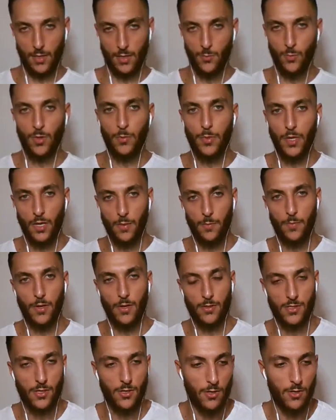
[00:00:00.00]
It will be a
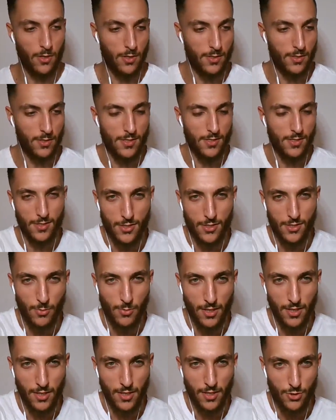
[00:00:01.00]
PAWS card. That's
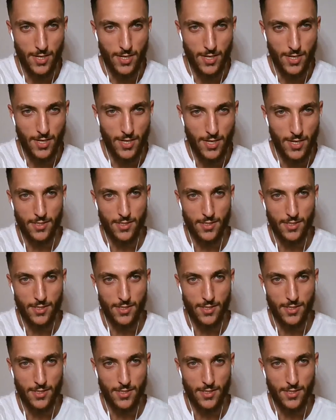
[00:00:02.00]
really interesting.